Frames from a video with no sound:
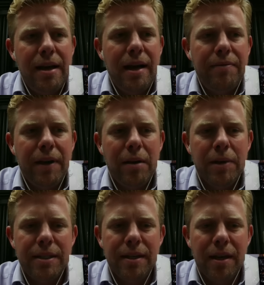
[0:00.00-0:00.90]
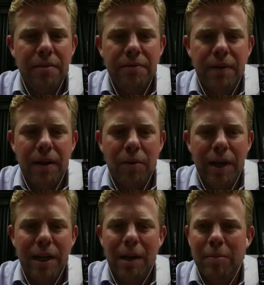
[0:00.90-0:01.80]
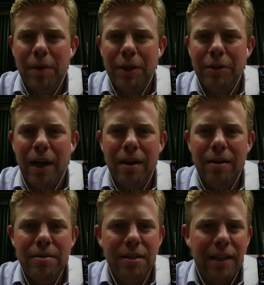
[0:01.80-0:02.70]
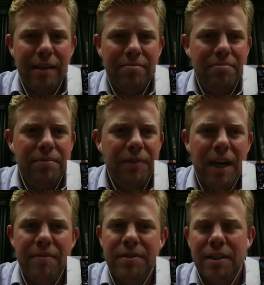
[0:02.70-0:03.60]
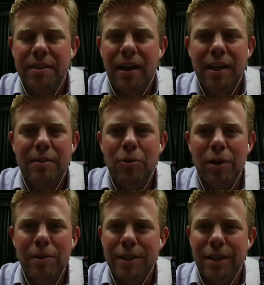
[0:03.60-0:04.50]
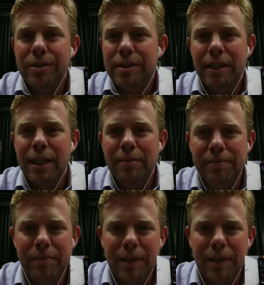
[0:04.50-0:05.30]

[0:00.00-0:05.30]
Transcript: I found myself waking up in my new house at like 5, 6 o'clock in the morning, because I couldn't sleep,